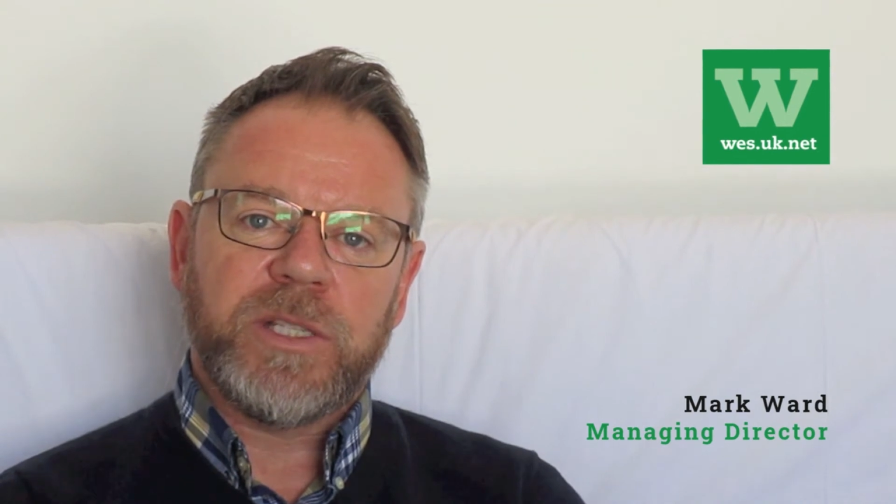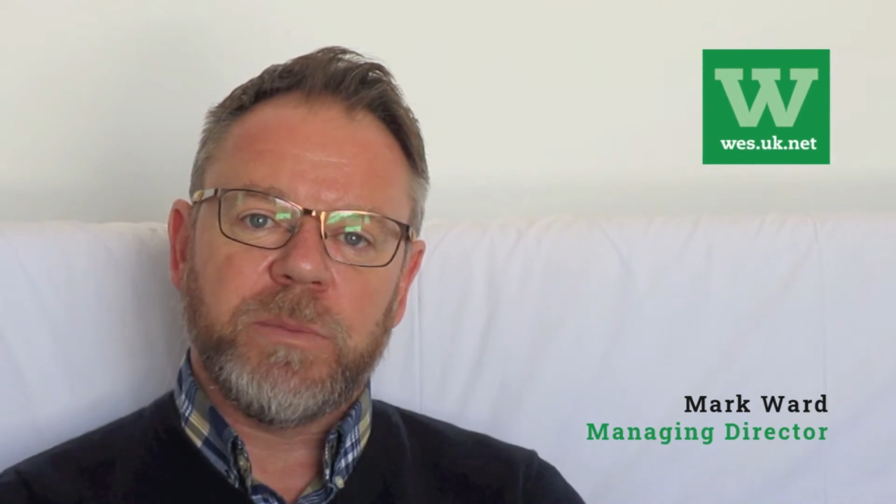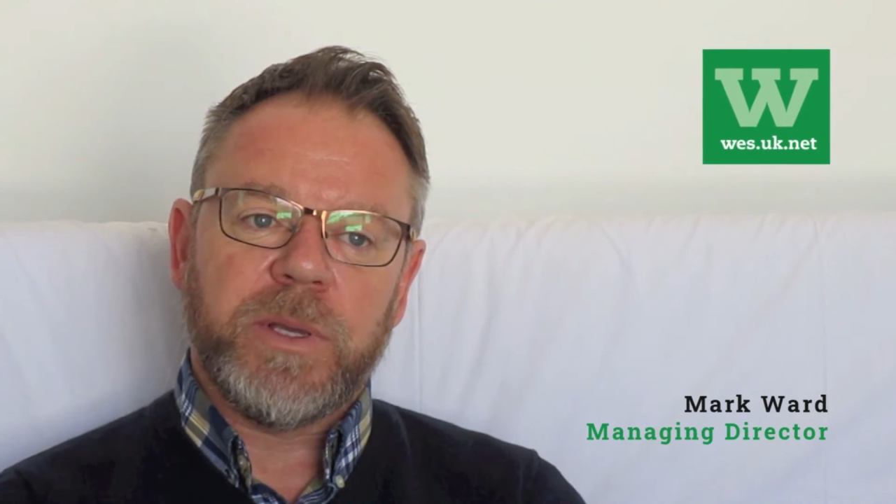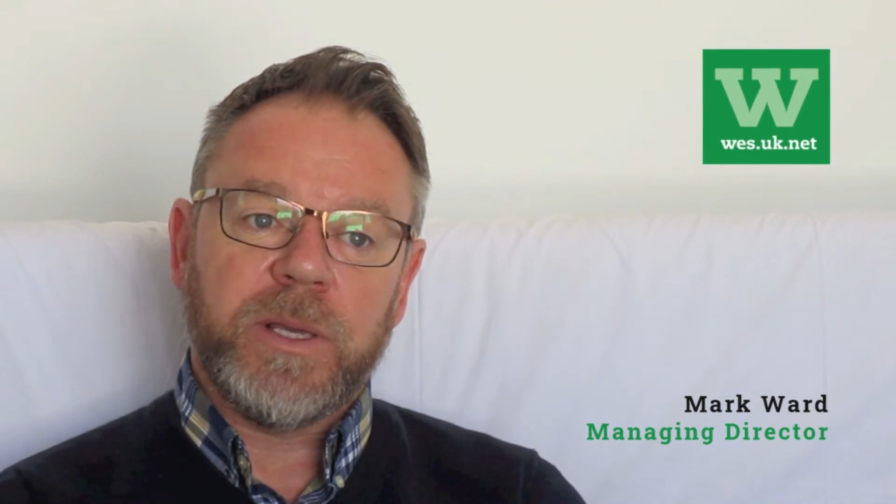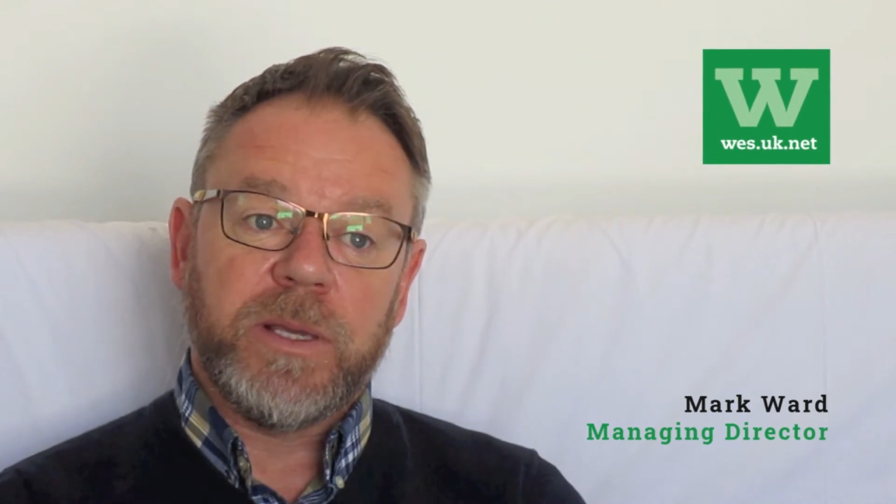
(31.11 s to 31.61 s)
to
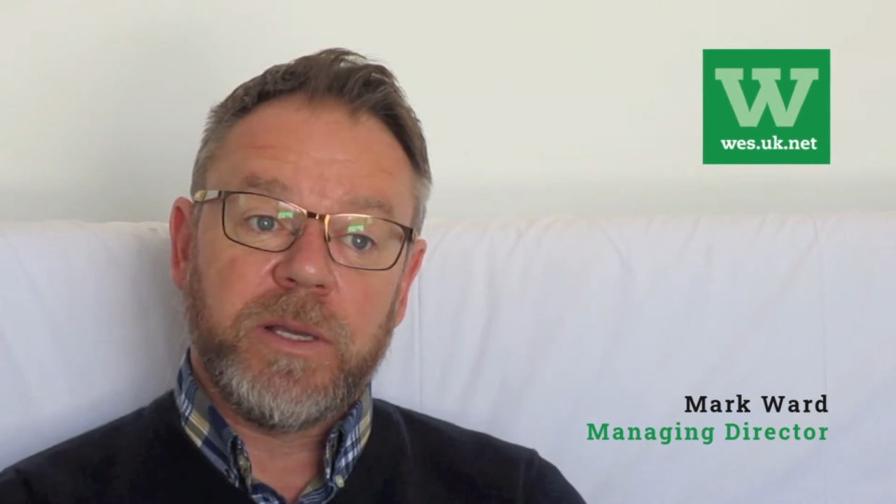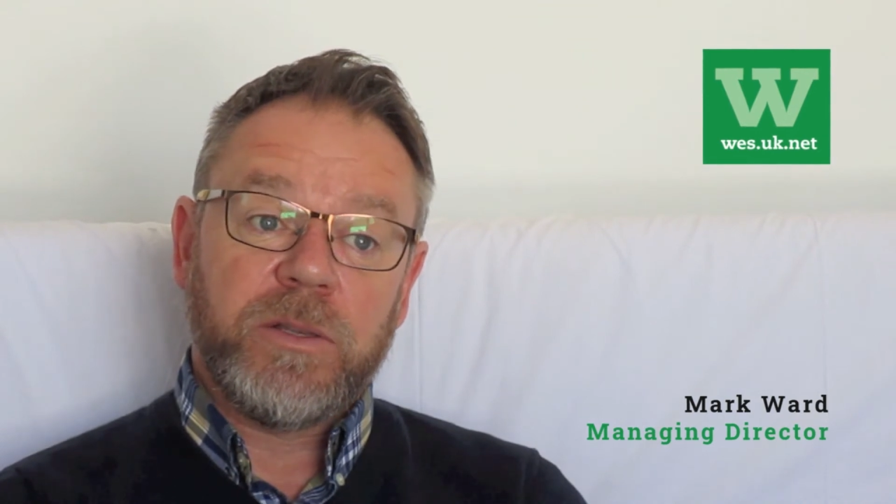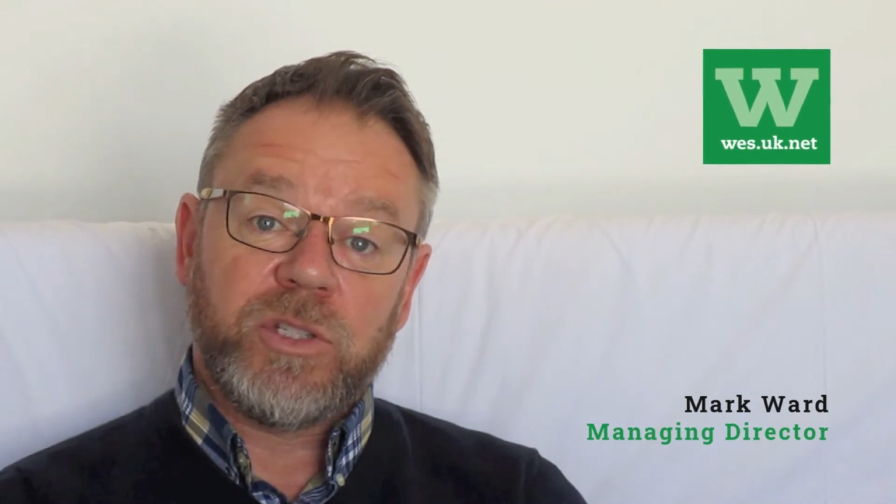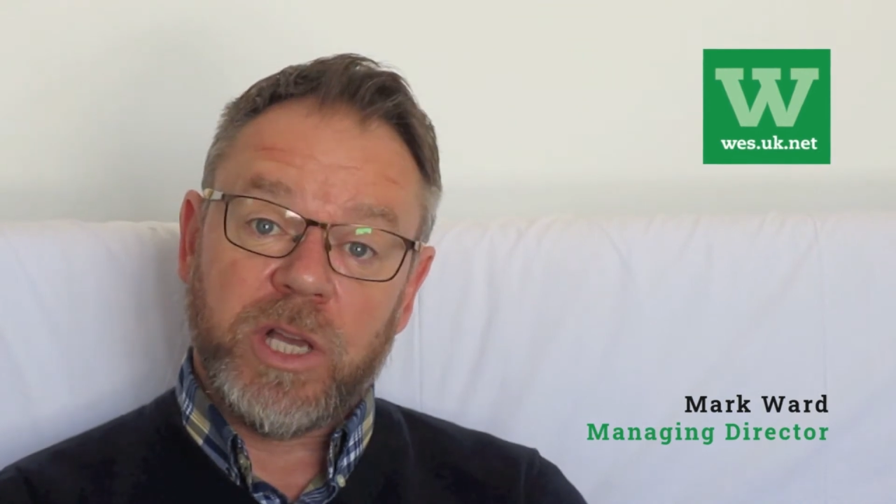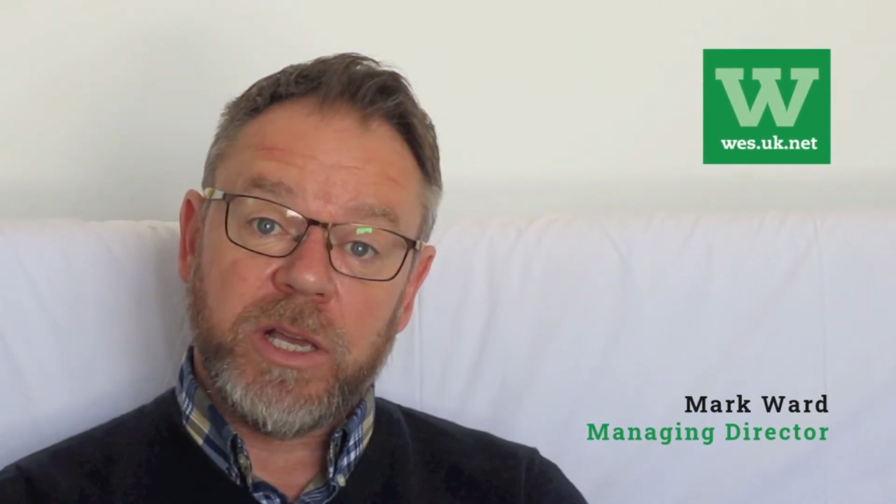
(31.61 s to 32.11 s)
be
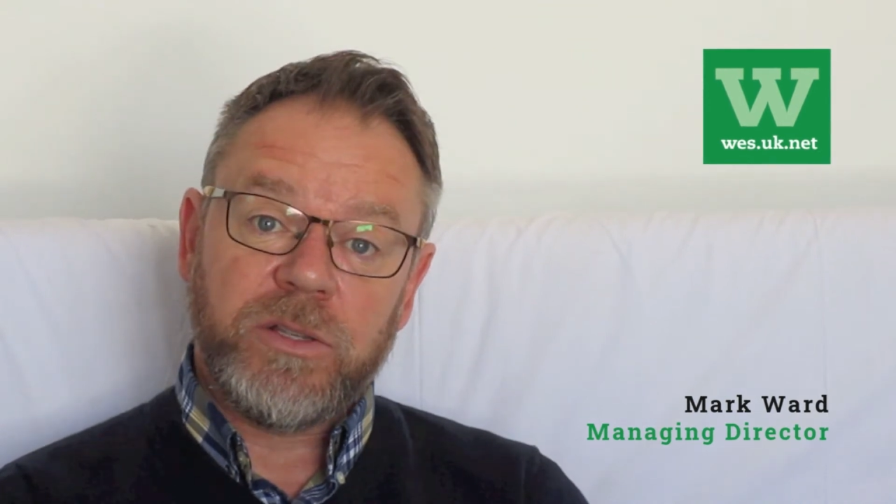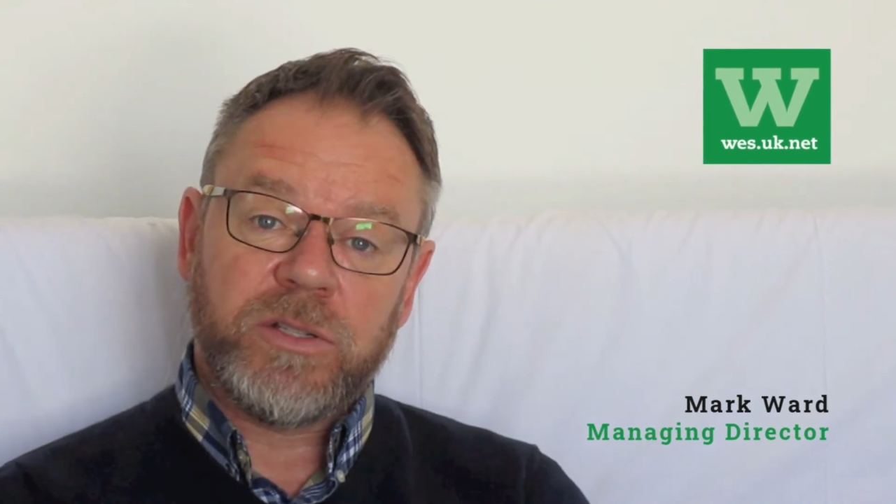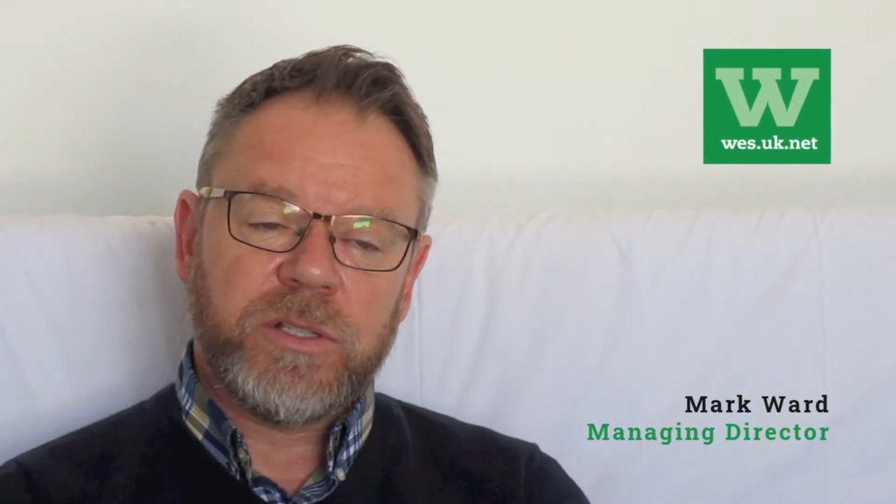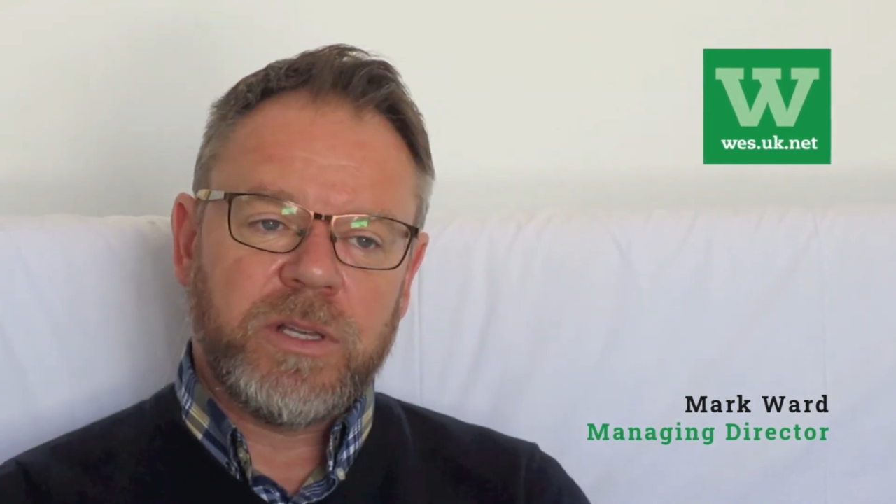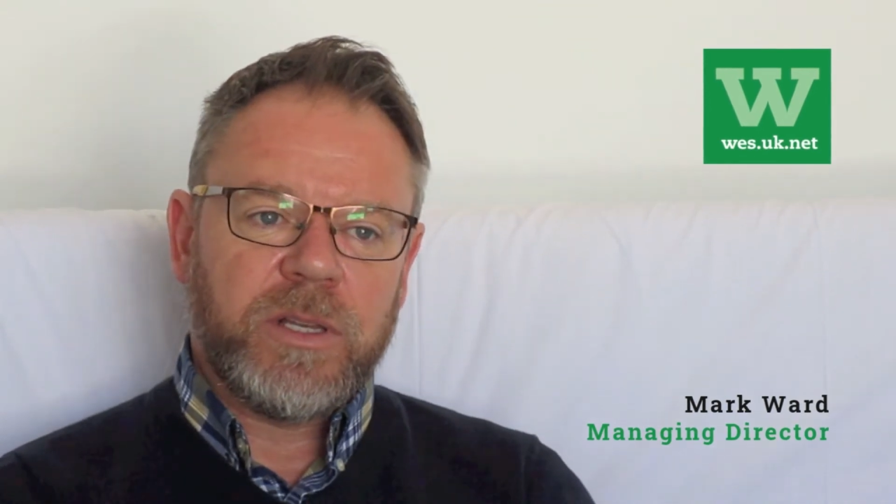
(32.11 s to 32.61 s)
changed,